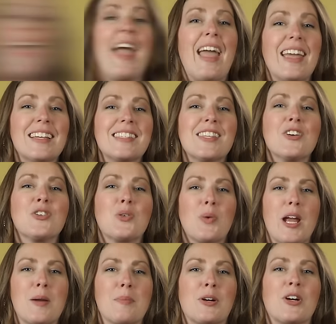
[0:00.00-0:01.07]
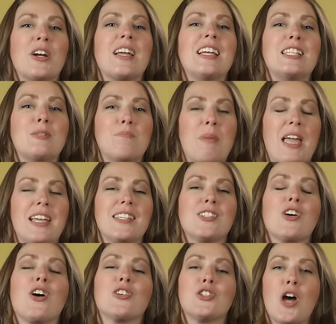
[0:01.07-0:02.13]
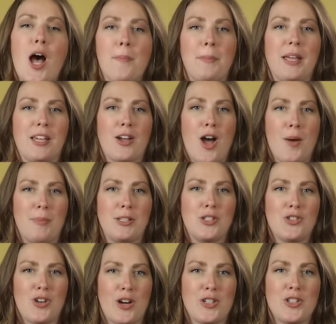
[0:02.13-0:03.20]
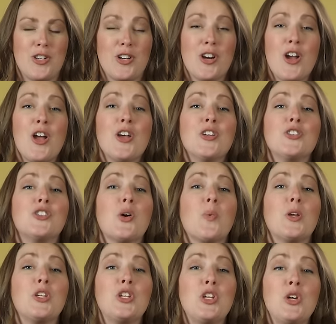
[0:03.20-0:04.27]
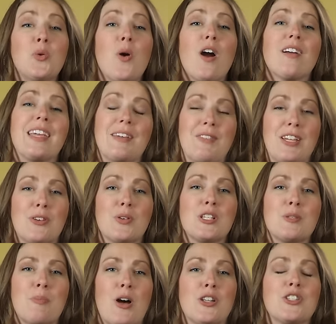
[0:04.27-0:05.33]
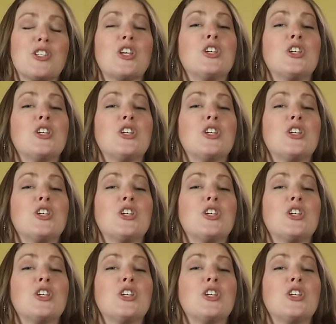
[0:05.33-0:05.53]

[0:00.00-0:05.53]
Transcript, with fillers: ASL grammar is based on topic comment structure. So when you are giving a response,